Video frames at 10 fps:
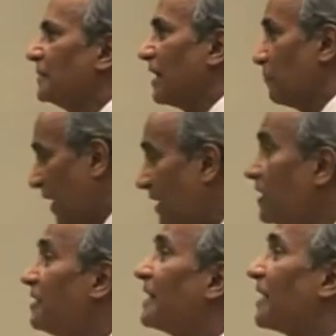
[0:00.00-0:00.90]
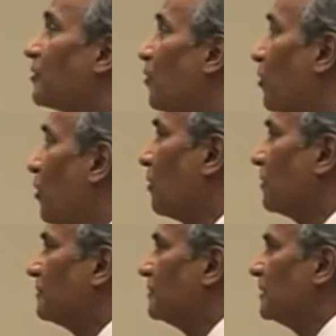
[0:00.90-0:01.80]
And when did that go wrong?
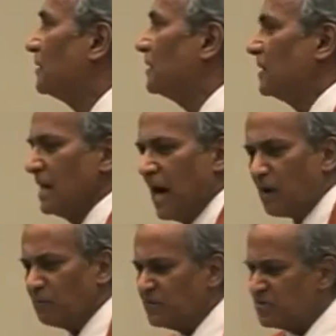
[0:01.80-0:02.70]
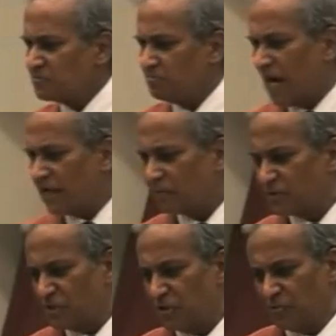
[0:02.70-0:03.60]
How did this micro
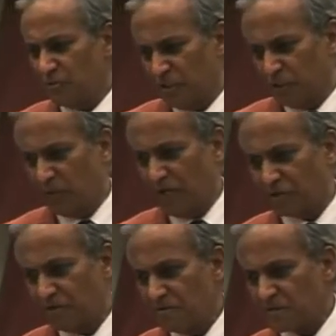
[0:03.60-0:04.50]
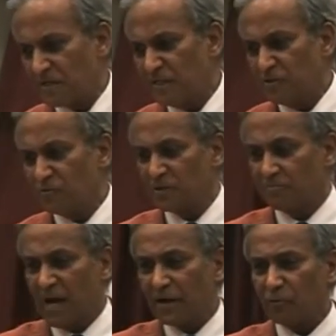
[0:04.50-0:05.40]
situ situation turn into this
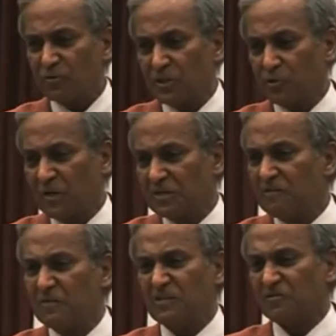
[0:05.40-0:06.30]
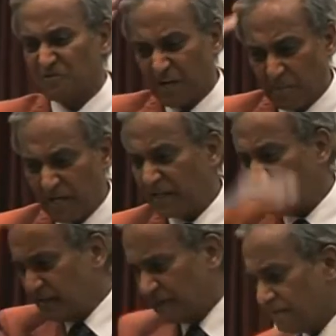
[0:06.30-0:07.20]
macro situation, which is
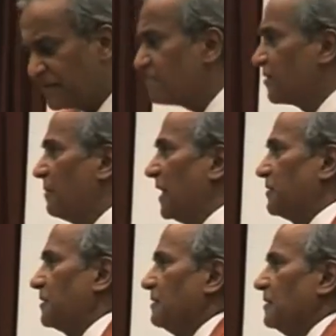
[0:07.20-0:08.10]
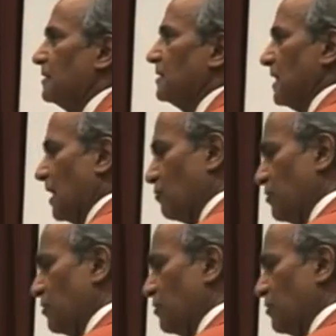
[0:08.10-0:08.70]
dramatically different from it? How do